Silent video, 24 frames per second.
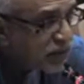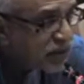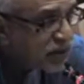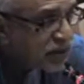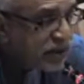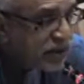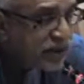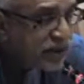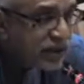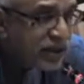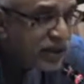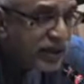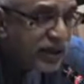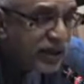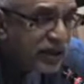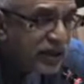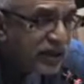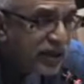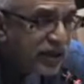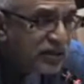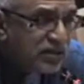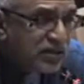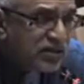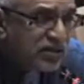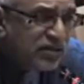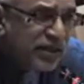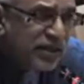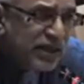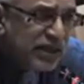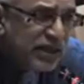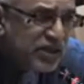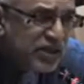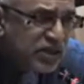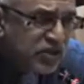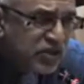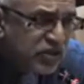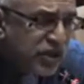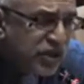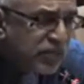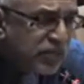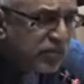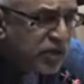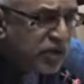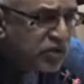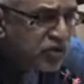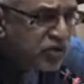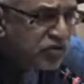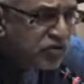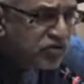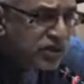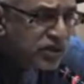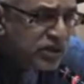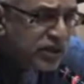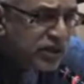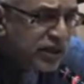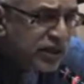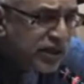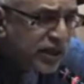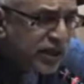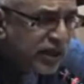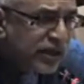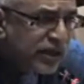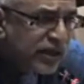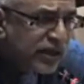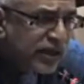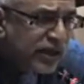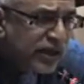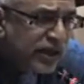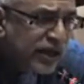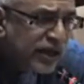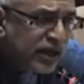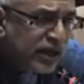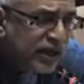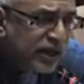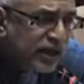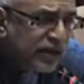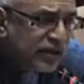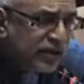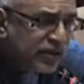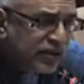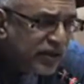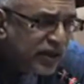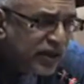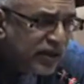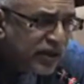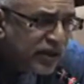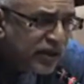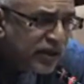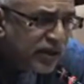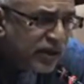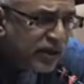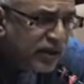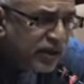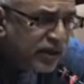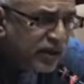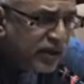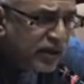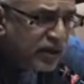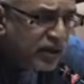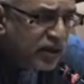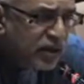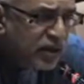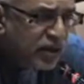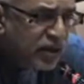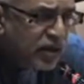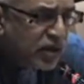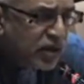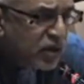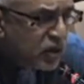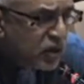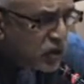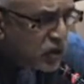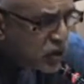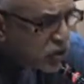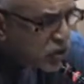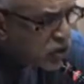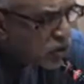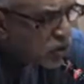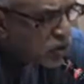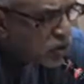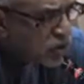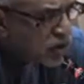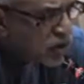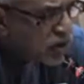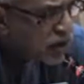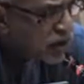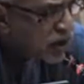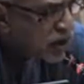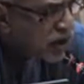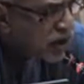indeed that's an extremely sophisticated and elegant theory. So I